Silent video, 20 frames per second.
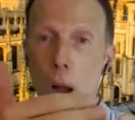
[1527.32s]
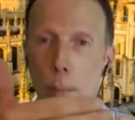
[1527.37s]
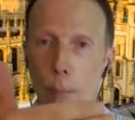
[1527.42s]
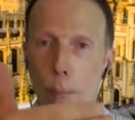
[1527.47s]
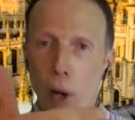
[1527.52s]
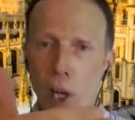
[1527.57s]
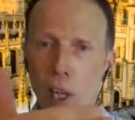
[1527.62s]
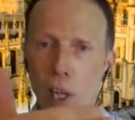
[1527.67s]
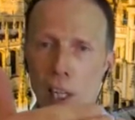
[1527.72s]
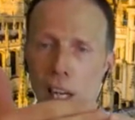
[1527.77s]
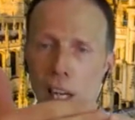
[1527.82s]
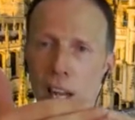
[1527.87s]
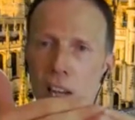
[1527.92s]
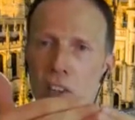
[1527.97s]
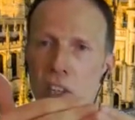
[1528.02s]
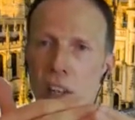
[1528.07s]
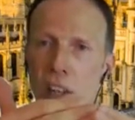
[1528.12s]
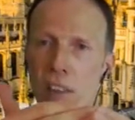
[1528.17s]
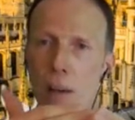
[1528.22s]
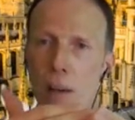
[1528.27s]

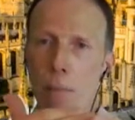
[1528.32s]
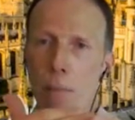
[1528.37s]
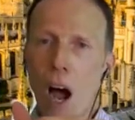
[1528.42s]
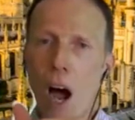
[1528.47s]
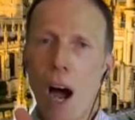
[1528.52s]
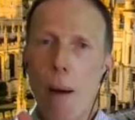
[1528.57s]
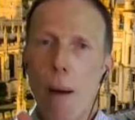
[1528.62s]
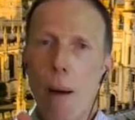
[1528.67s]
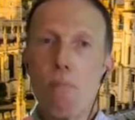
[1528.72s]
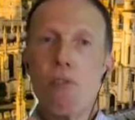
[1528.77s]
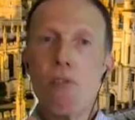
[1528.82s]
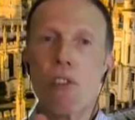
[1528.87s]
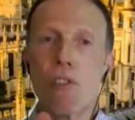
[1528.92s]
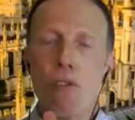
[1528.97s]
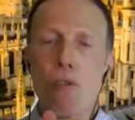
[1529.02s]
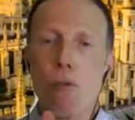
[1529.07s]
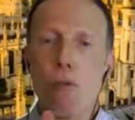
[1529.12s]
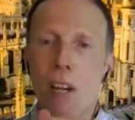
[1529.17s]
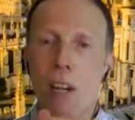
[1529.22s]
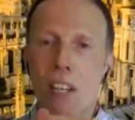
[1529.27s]
percolating them up
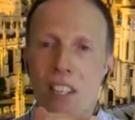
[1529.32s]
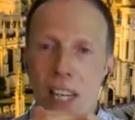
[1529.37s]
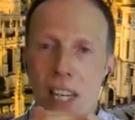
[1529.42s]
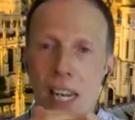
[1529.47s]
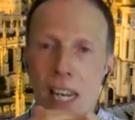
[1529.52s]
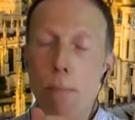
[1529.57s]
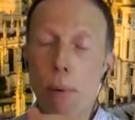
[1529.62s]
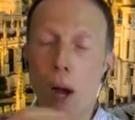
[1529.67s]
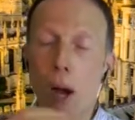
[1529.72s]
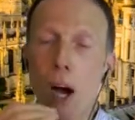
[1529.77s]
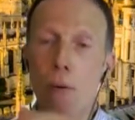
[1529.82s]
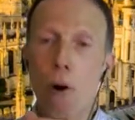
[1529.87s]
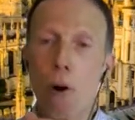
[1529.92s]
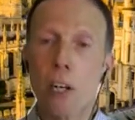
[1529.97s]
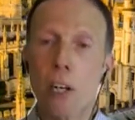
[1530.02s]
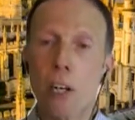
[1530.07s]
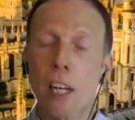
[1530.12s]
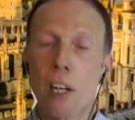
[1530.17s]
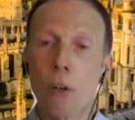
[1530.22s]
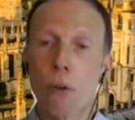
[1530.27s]
through a deep
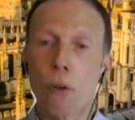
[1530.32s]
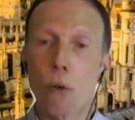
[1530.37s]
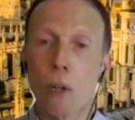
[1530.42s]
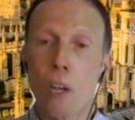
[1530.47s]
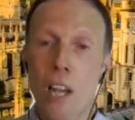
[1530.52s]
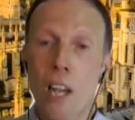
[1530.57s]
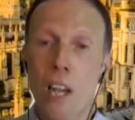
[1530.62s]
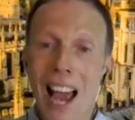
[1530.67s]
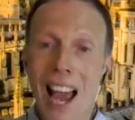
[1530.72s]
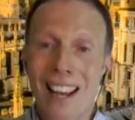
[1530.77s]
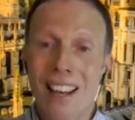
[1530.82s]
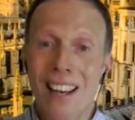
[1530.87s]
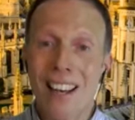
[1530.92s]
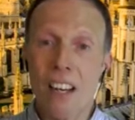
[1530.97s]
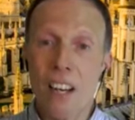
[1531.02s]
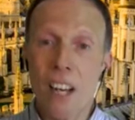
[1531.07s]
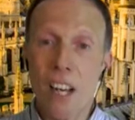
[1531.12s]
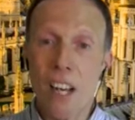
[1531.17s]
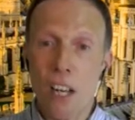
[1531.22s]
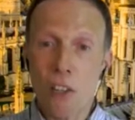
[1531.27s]
hierarchical layer
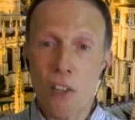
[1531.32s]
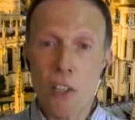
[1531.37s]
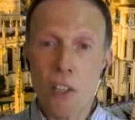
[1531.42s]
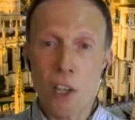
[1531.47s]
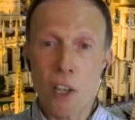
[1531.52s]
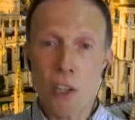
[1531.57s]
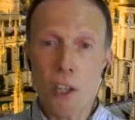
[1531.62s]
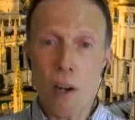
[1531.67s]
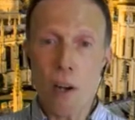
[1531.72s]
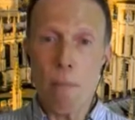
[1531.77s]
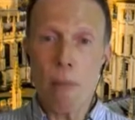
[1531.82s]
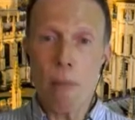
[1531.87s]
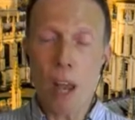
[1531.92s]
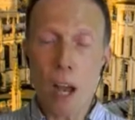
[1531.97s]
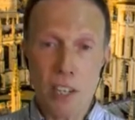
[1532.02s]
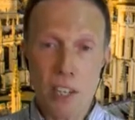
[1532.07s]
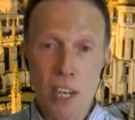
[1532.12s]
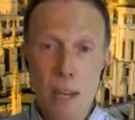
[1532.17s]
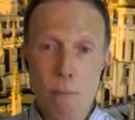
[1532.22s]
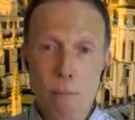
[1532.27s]
system,
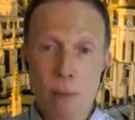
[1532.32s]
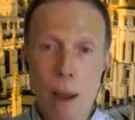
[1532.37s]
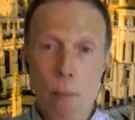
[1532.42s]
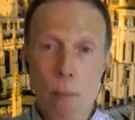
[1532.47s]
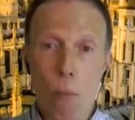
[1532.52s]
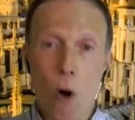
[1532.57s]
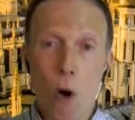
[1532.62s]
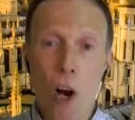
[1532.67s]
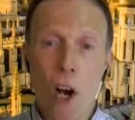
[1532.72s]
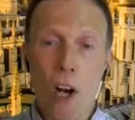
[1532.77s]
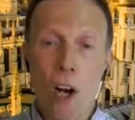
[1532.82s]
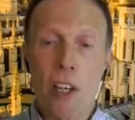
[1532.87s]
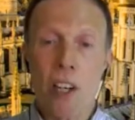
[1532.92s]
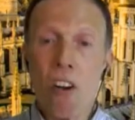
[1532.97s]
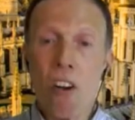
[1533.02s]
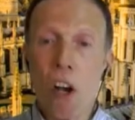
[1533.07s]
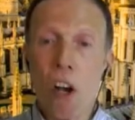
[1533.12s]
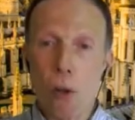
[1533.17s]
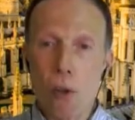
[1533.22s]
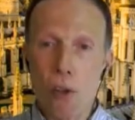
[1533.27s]
a deep network,
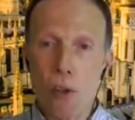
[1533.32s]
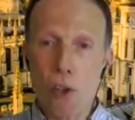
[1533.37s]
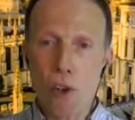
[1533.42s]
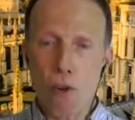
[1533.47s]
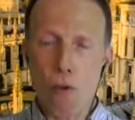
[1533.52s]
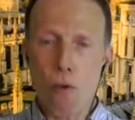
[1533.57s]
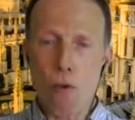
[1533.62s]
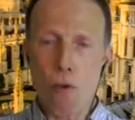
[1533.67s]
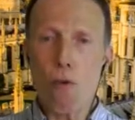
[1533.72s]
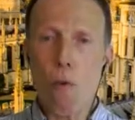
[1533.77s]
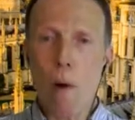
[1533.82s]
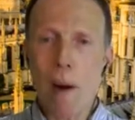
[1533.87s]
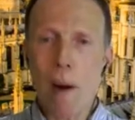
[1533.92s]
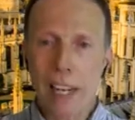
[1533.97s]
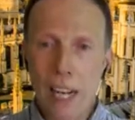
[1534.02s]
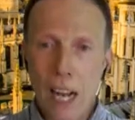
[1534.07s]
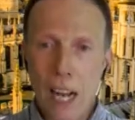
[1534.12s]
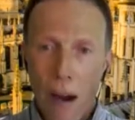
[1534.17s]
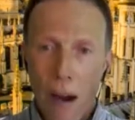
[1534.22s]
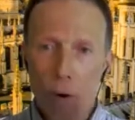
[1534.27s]
through
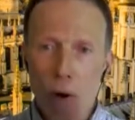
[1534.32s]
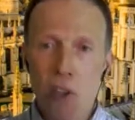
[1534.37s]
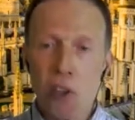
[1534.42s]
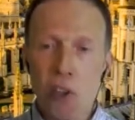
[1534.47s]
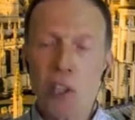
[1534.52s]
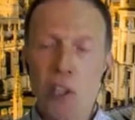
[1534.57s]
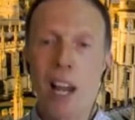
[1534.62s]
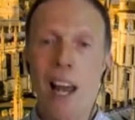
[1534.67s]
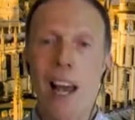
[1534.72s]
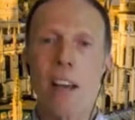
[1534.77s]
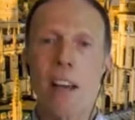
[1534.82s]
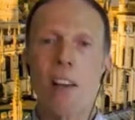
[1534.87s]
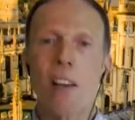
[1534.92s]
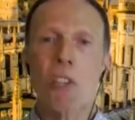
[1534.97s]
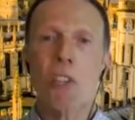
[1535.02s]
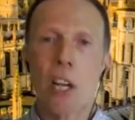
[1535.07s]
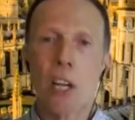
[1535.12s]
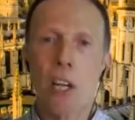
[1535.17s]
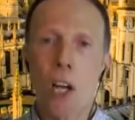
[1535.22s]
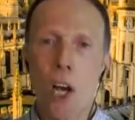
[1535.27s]
recurrent layers
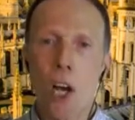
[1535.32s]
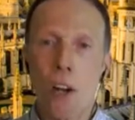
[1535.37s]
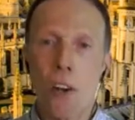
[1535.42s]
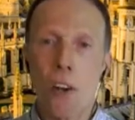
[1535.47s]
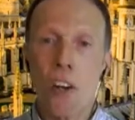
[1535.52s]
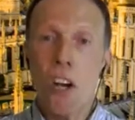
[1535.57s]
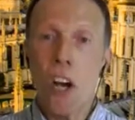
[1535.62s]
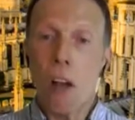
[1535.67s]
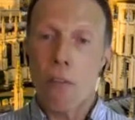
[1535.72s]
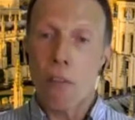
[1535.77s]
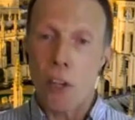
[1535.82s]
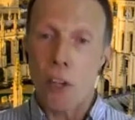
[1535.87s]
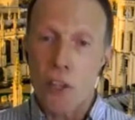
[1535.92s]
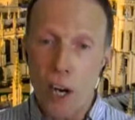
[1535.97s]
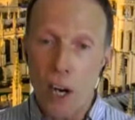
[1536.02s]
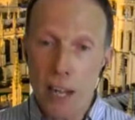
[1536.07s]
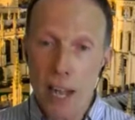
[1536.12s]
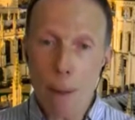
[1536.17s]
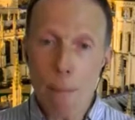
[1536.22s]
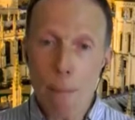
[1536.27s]
to learn the
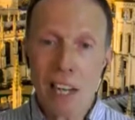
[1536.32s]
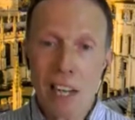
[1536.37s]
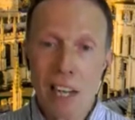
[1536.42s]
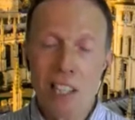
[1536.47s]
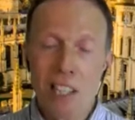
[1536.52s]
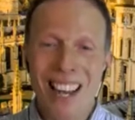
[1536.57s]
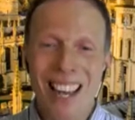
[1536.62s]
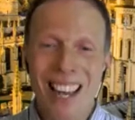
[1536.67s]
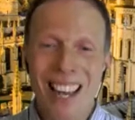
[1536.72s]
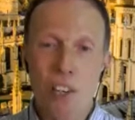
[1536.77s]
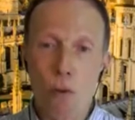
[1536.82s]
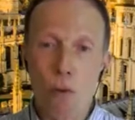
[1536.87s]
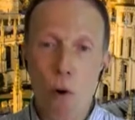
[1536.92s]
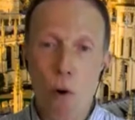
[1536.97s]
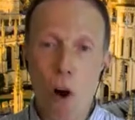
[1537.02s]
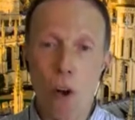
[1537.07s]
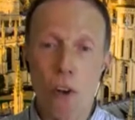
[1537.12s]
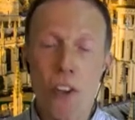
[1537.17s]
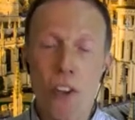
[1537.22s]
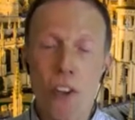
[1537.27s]
dynamics later
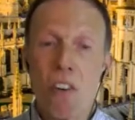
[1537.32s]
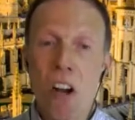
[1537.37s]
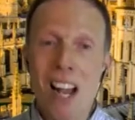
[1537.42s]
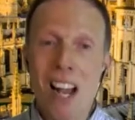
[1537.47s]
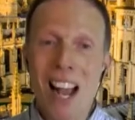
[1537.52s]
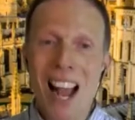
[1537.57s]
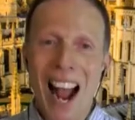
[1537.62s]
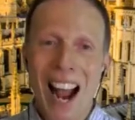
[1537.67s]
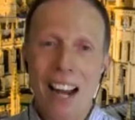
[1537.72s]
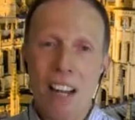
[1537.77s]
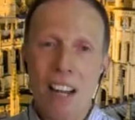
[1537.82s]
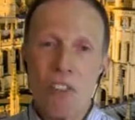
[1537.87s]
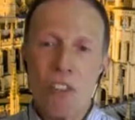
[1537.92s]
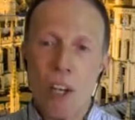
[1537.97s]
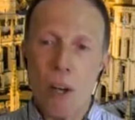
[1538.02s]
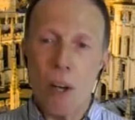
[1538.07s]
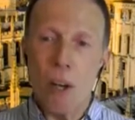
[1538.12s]
on. And